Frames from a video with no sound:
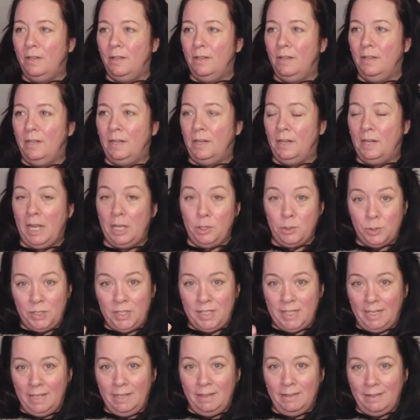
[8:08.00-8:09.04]
The day you
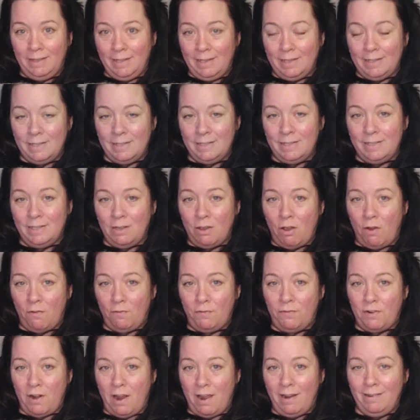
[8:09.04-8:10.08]
see this, on
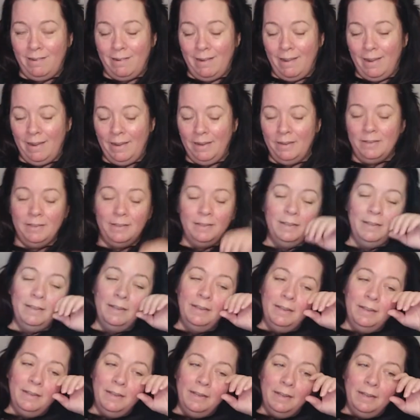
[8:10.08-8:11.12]
Friday,
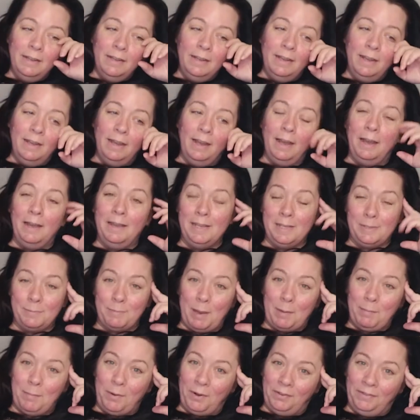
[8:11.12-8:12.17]
is
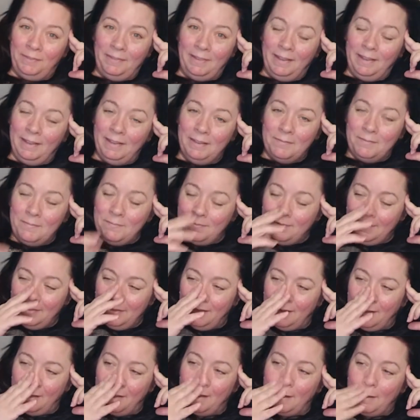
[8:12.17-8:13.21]
my birthday.
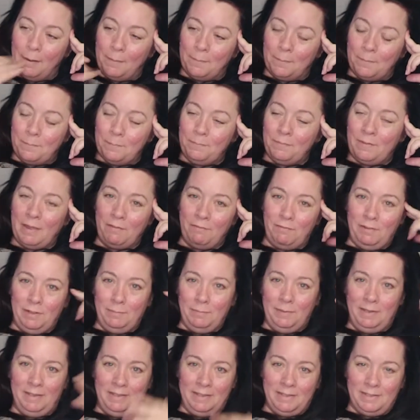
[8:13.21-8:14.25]
I'm
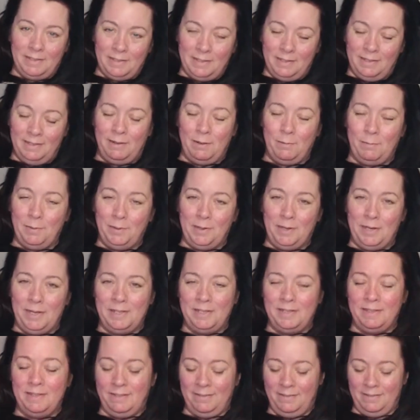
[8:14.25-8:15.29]
filming this a couple of
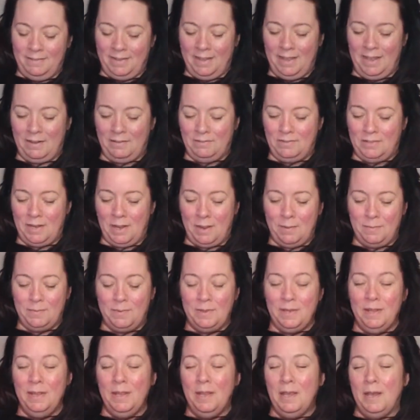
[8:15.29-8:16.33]
days ahead of time.
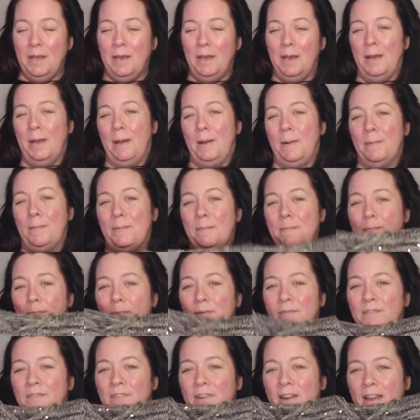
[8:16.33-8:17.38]
But
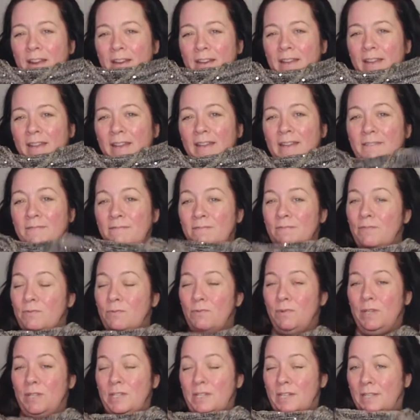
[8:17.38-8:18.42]
Friday,
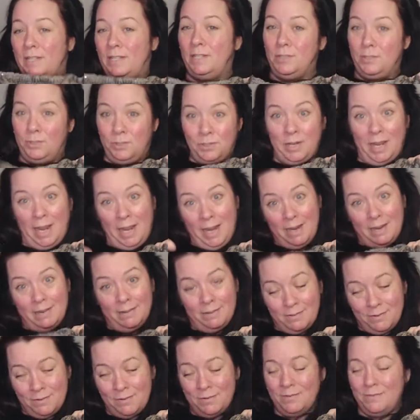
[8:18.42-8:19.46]
which is today,
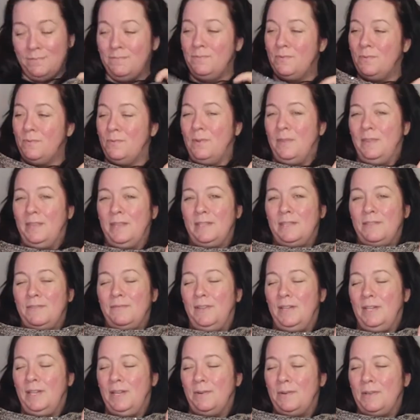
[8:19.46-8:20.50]
when this
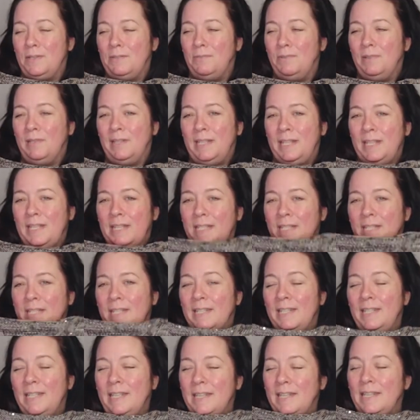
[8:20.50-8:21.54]
video is released,
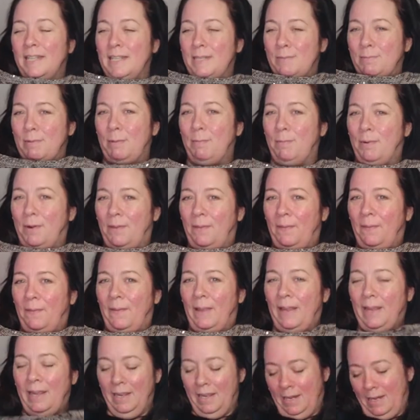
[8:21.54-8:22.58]
it's my
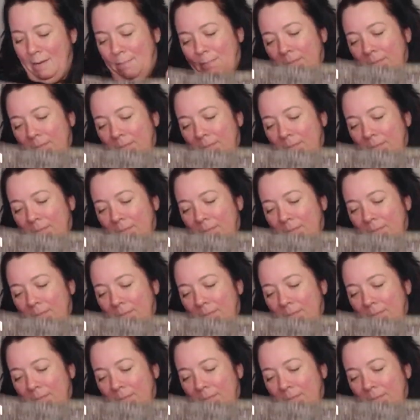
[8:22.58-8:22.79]
birthday, and I'm